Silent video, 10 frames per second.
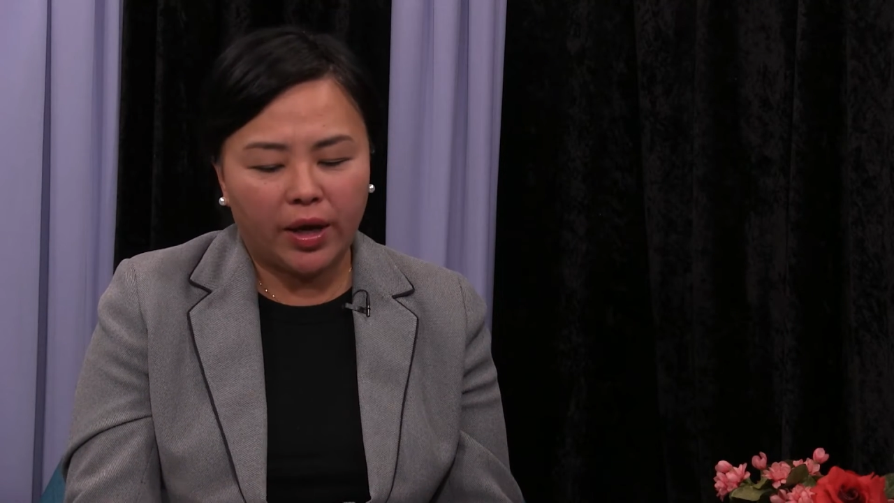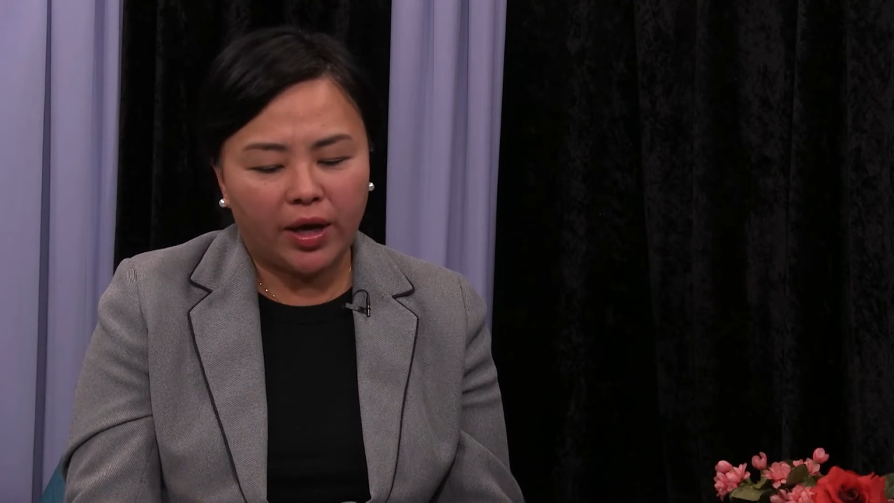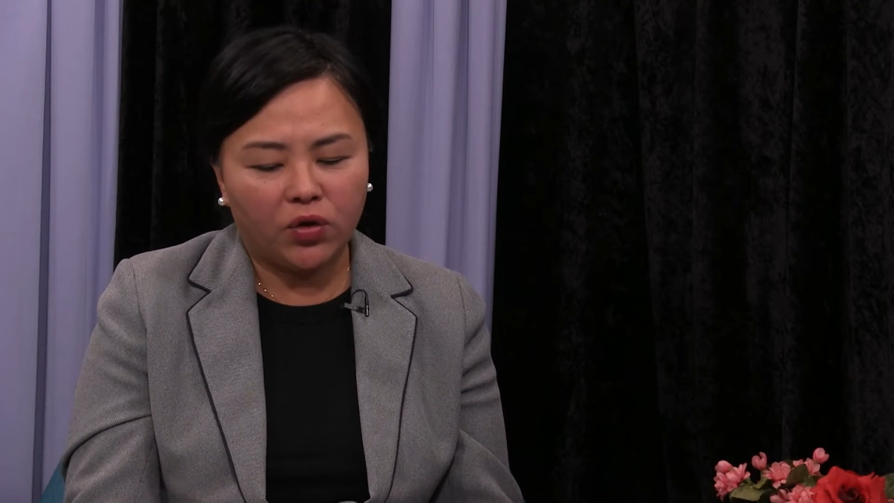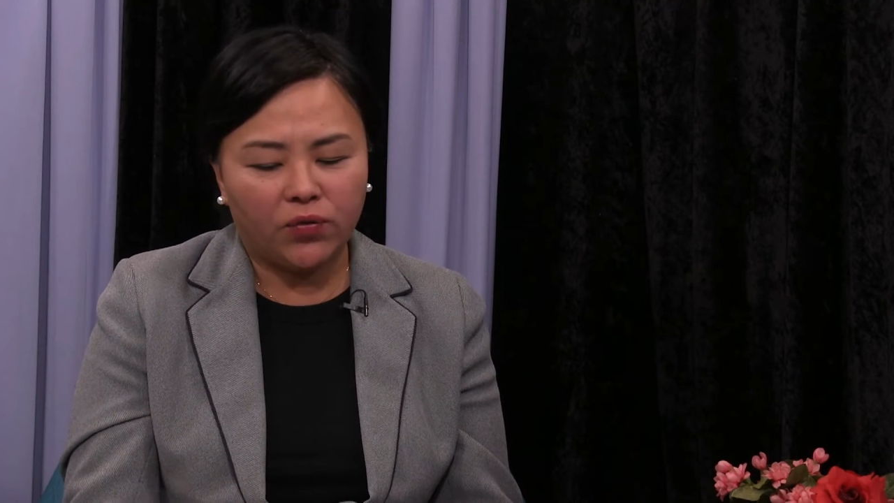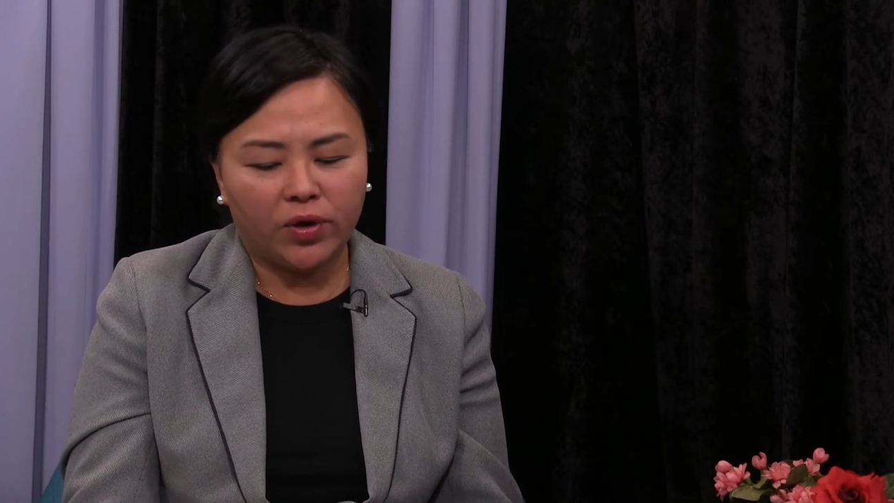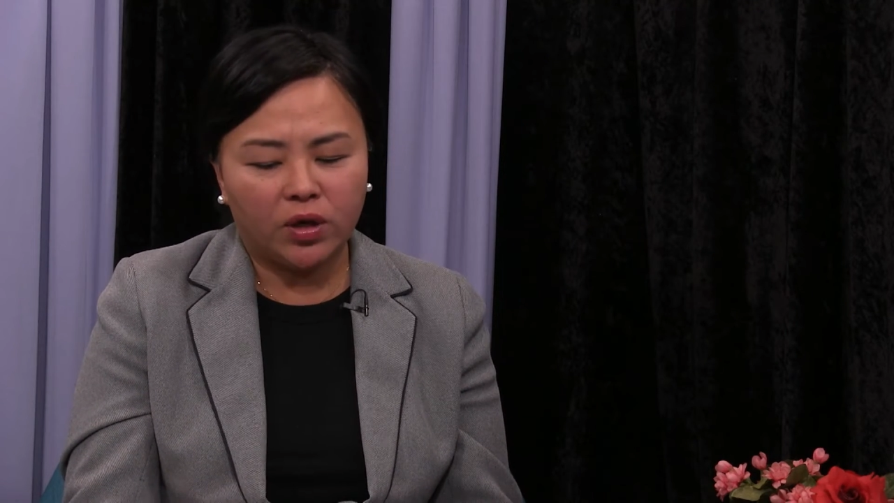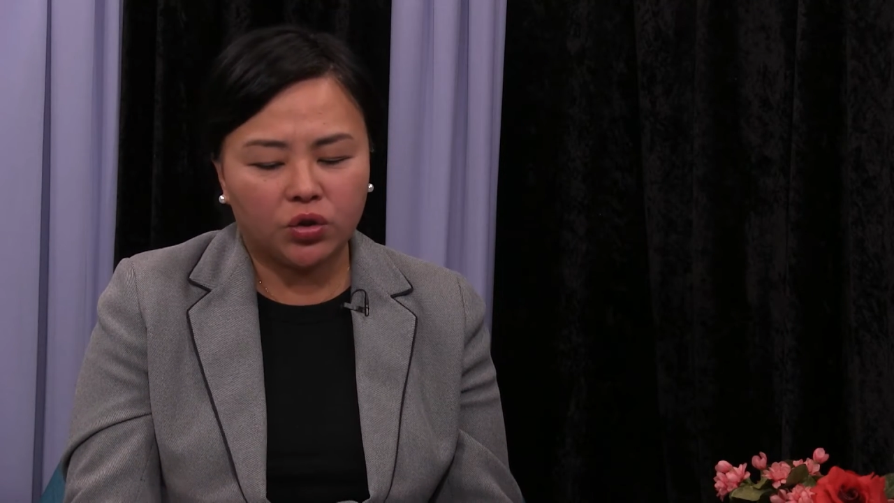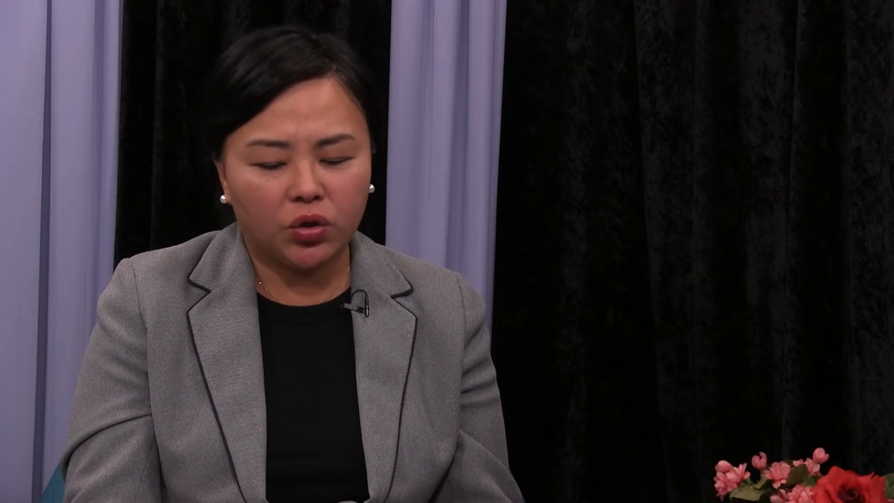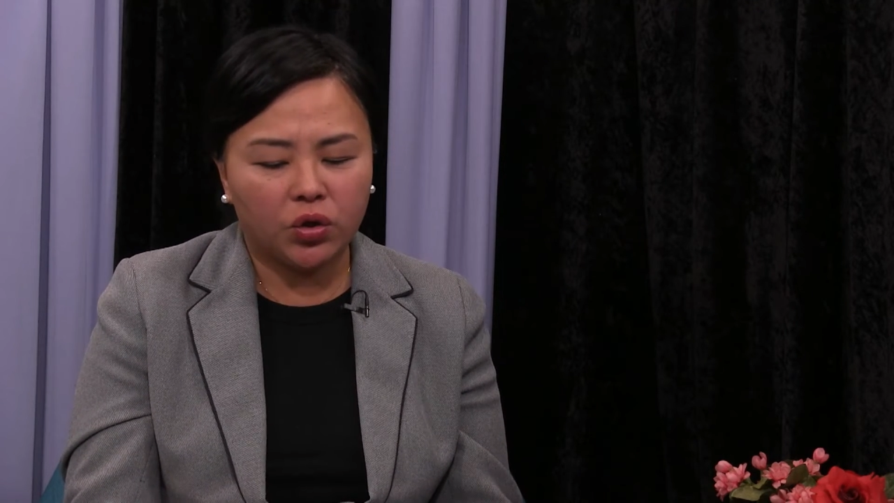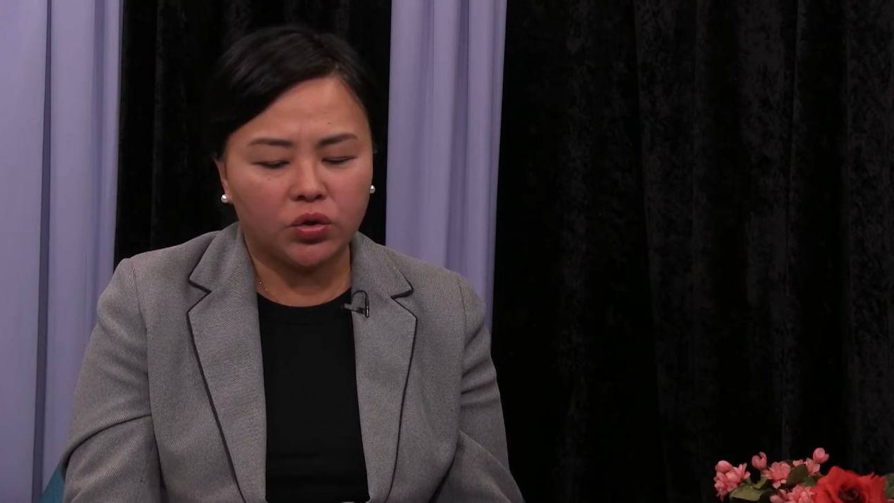head of a
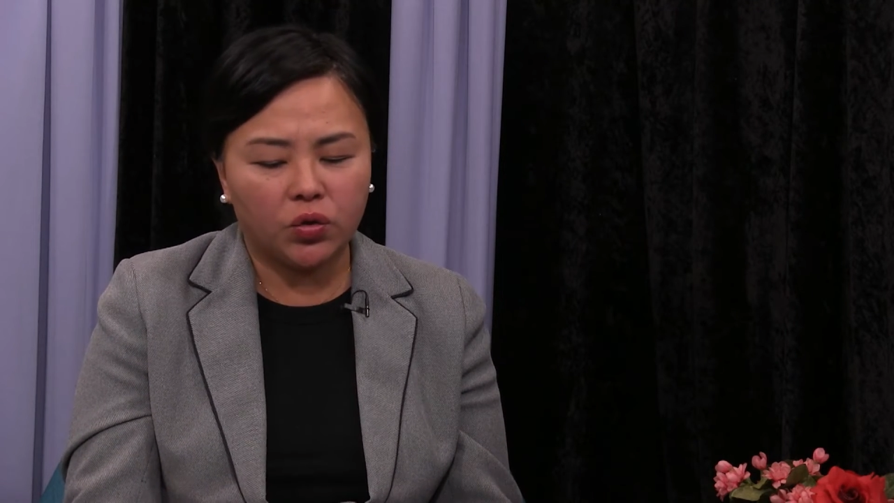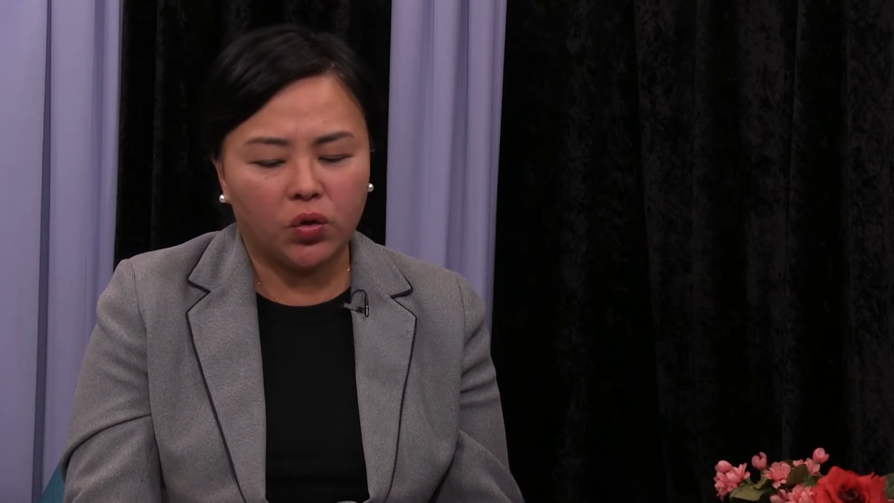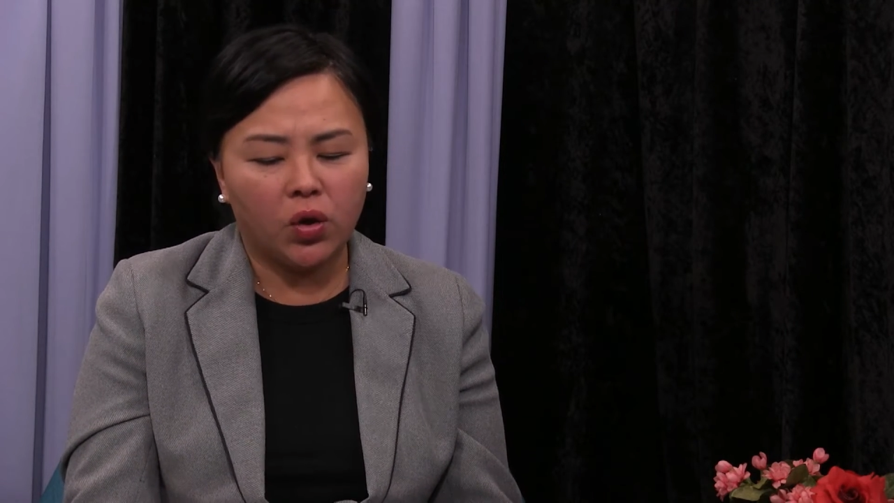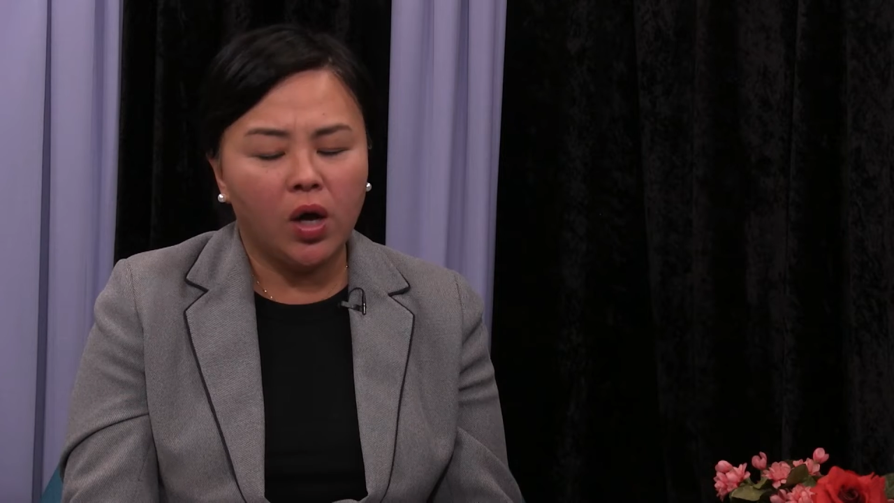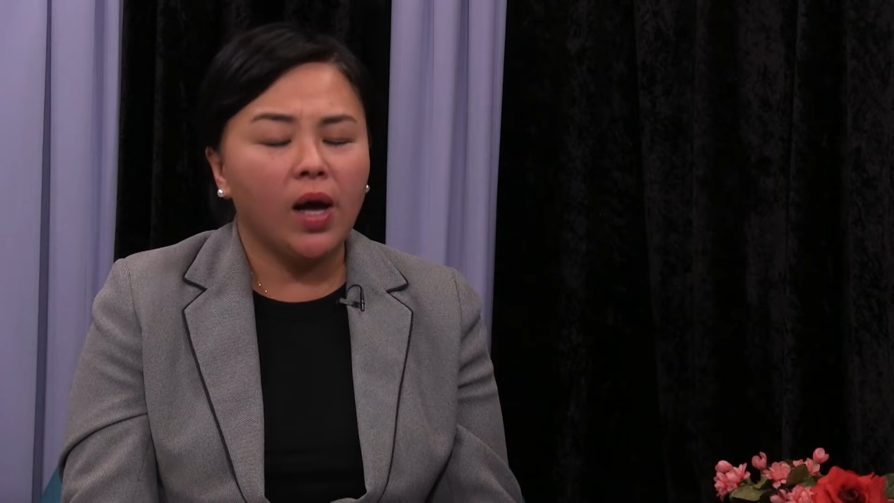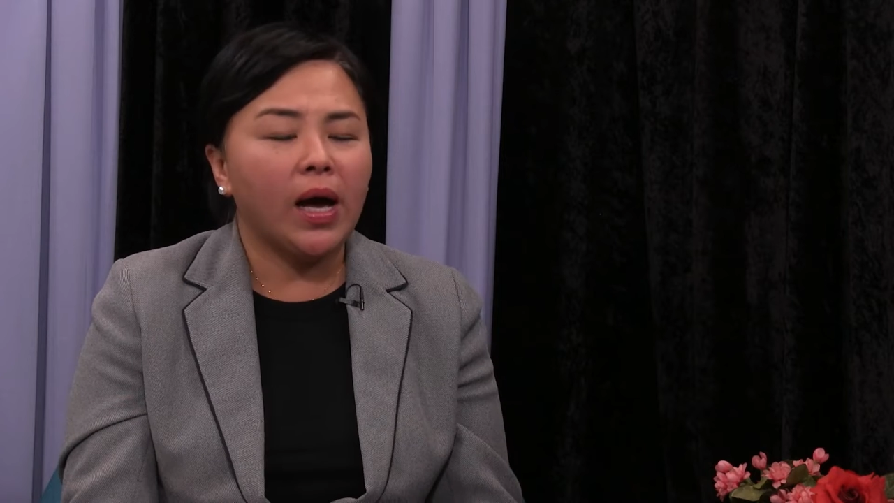church or